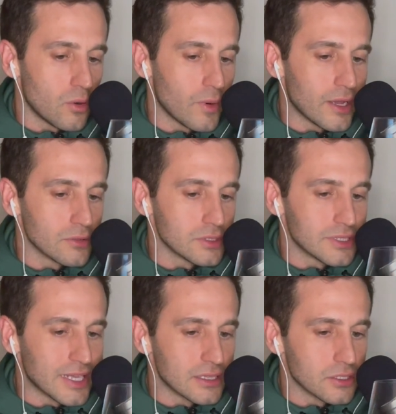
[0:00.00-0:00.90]
around
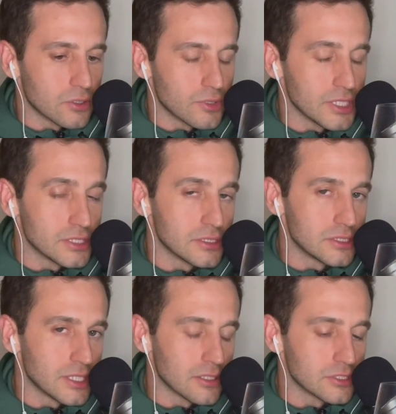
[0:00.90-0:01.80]
10 degrees
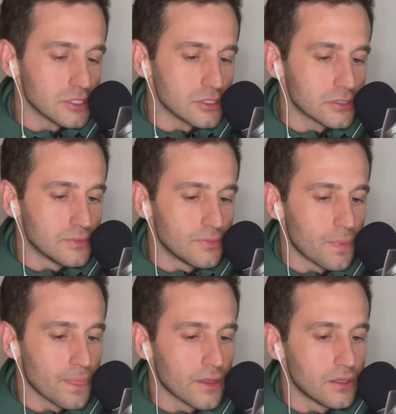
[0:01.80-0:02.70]
Celsius,
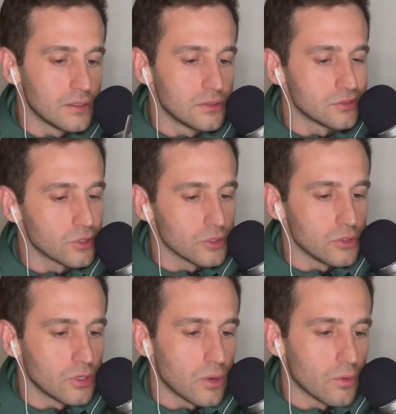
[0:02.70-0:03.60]
so you
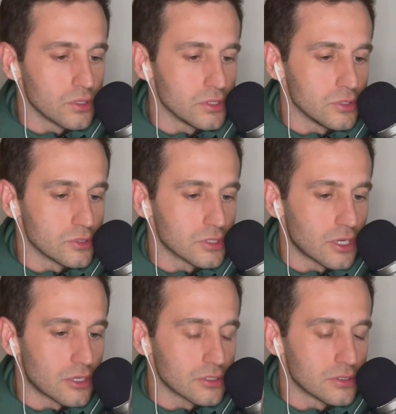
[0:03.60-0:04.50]
do not want to
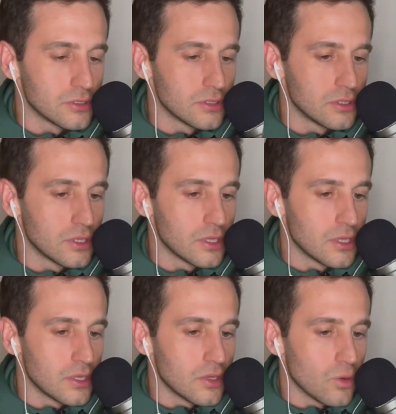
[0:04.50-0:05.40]
start
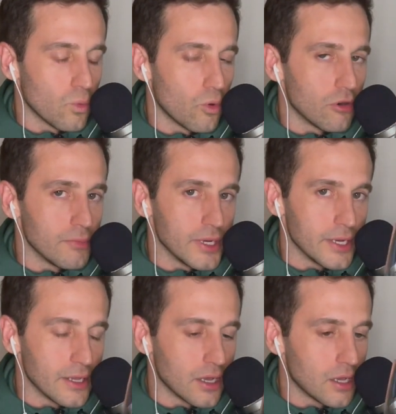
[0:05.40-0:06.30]

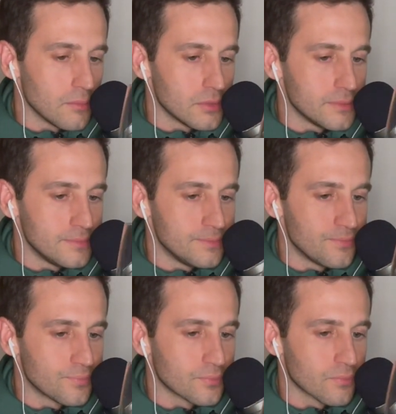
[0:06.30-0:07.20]
warming it up.
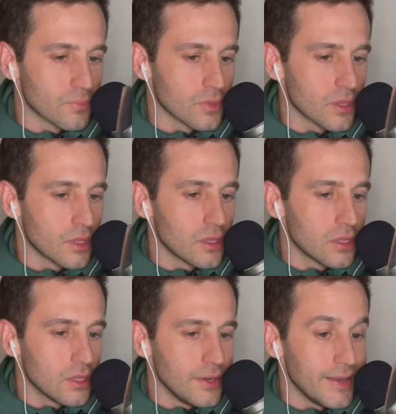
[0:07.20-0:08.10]

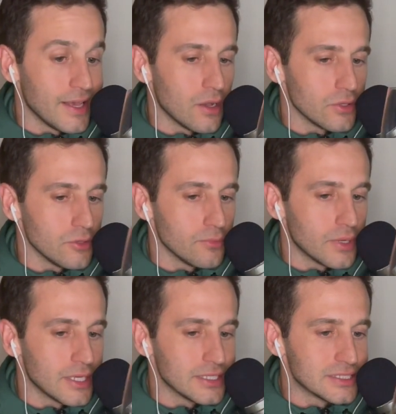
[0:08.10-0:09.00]
Now you
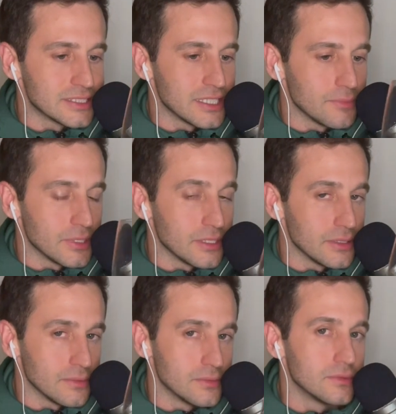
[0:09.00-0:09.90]
might see
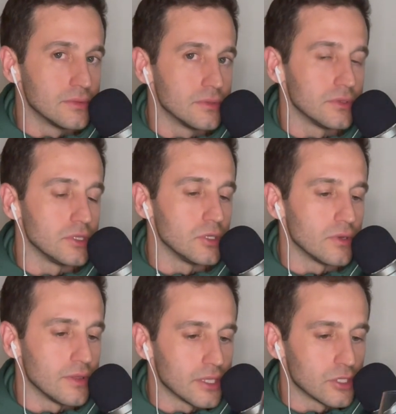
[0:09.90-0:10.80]
me
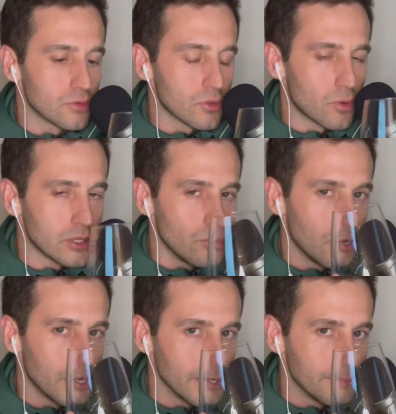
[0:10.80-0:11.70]
doing this with red
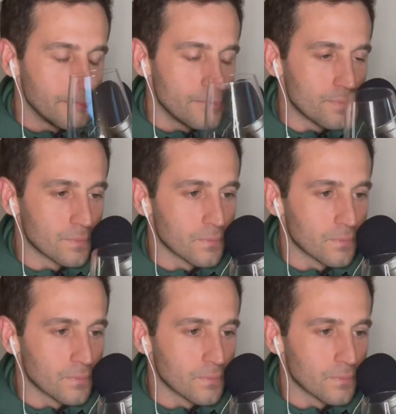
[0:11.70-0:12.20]
wine.